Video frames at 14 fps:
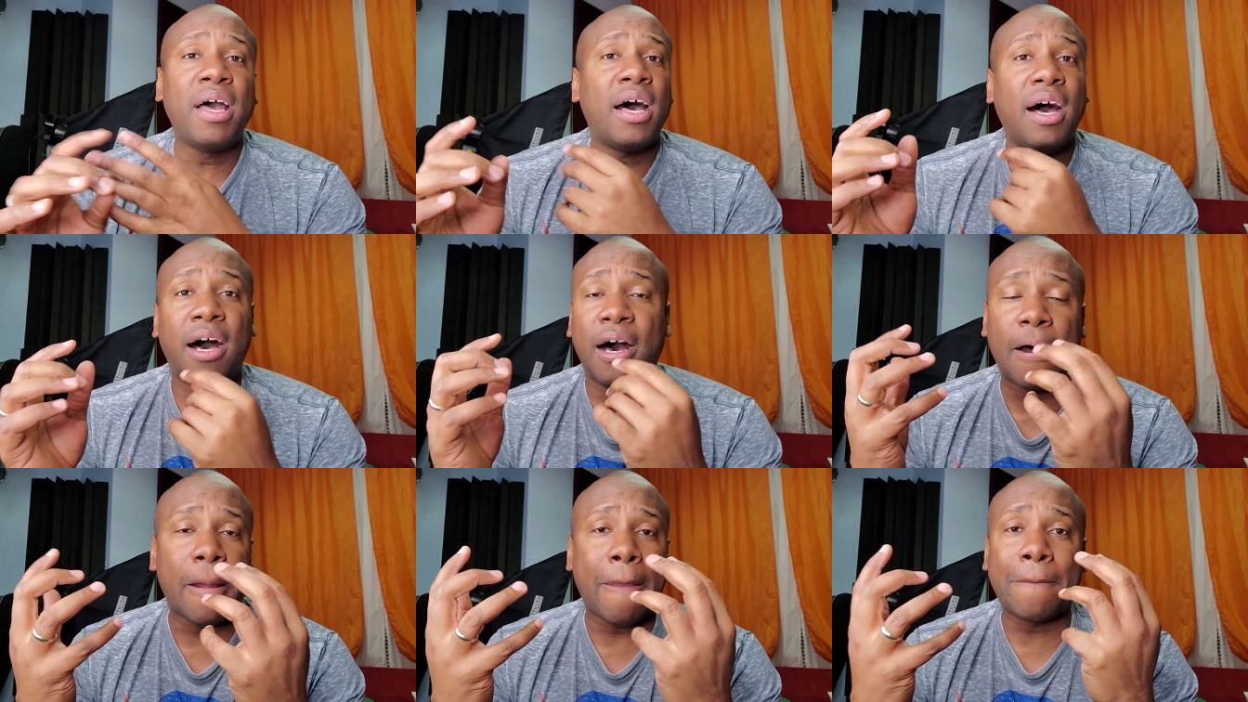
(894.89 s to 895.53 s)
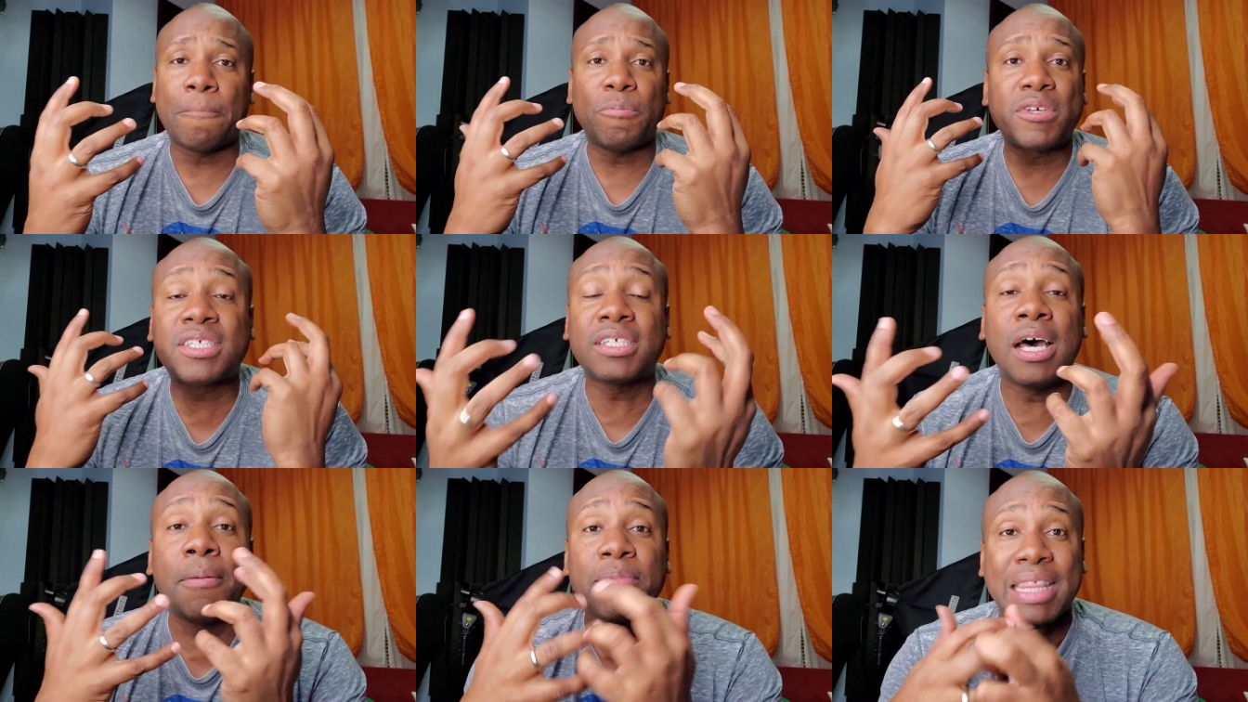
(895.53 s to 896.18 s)
um,
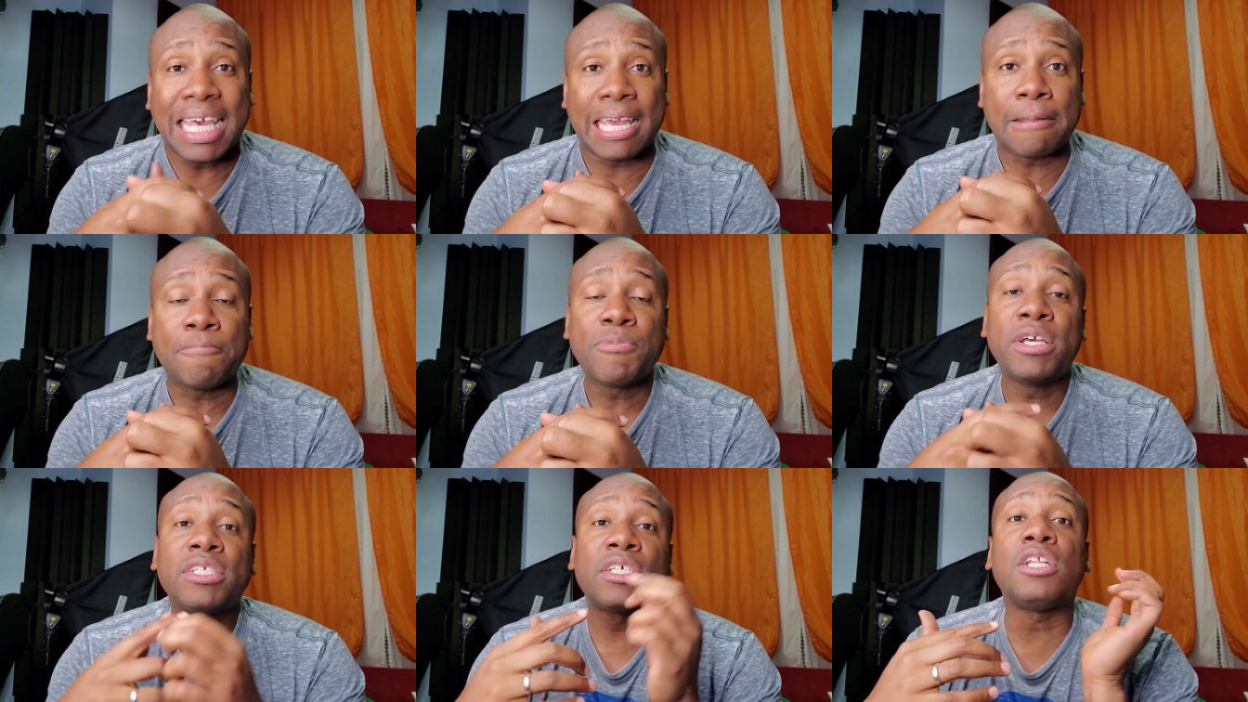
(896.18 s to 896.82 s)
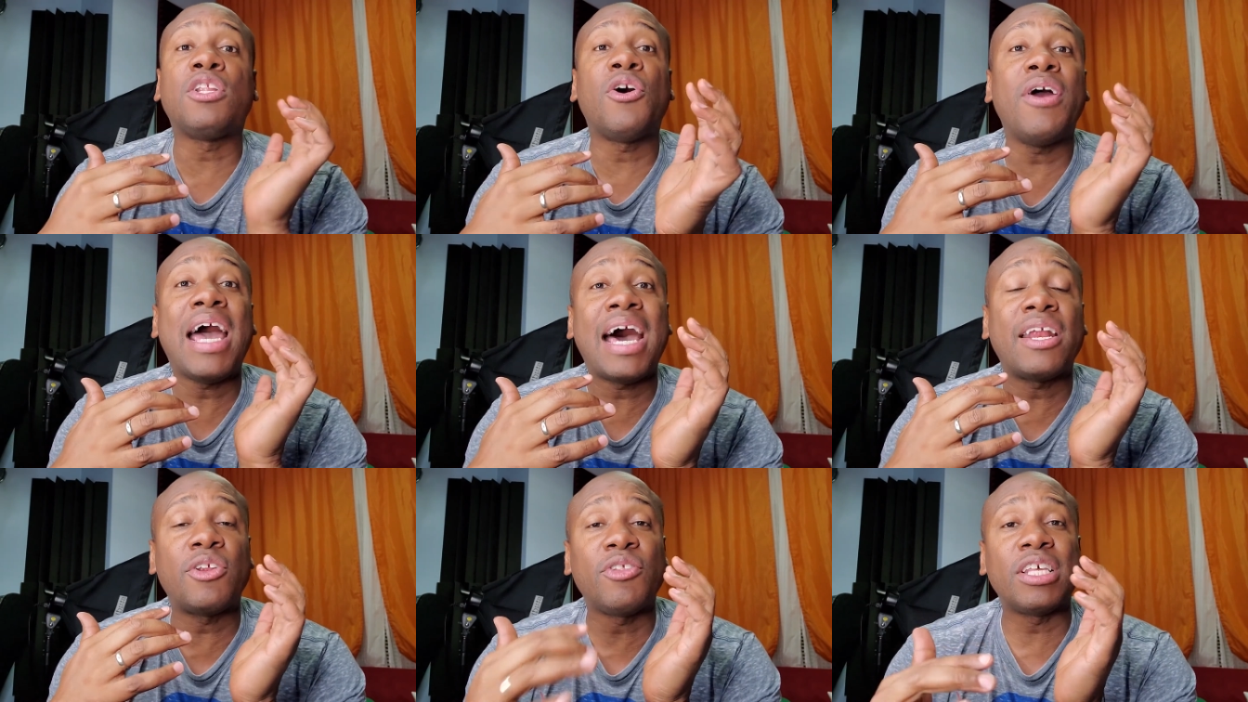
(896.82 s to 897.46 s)
something to learn how
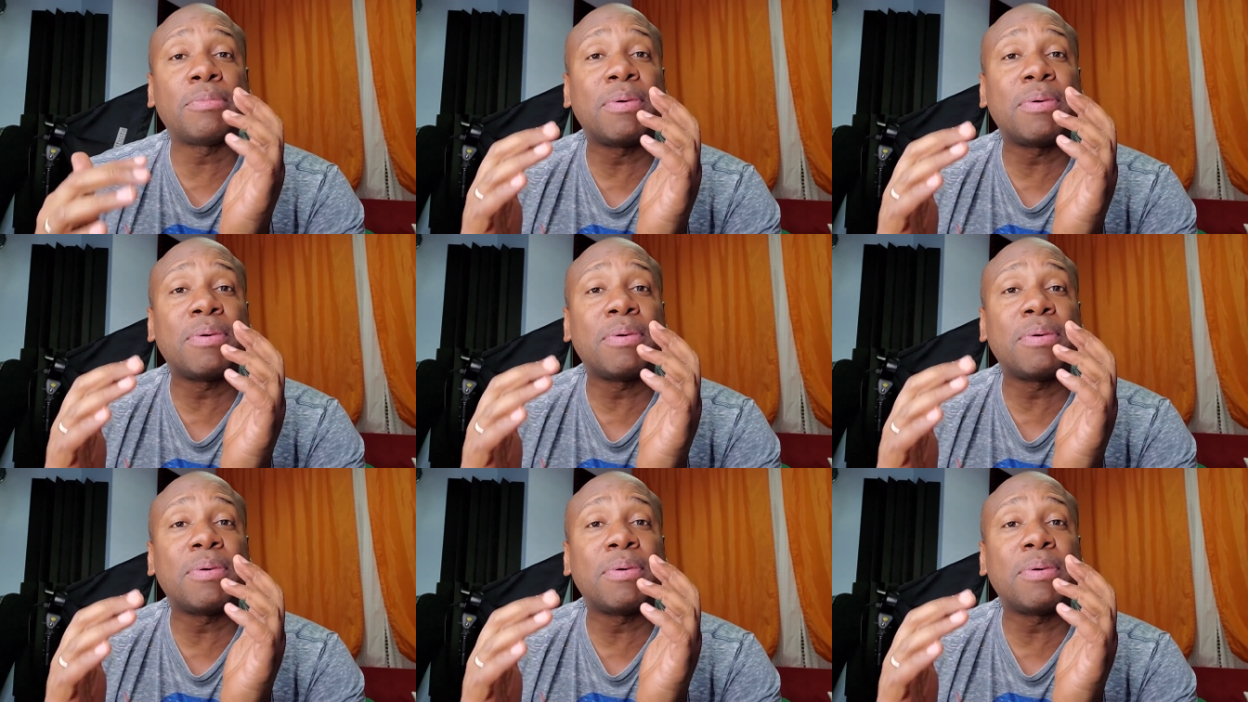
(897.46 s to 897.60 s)
to do this